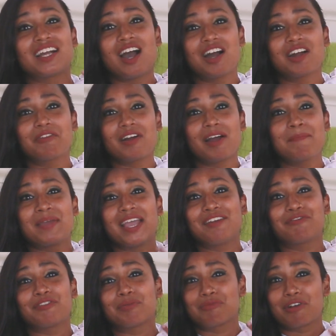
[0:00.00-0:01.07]
kakra
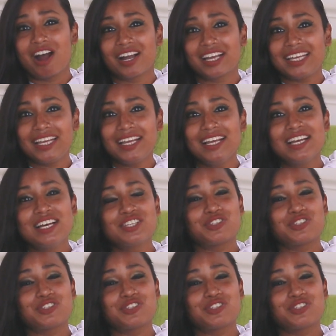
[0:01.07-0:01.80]
made from ragi,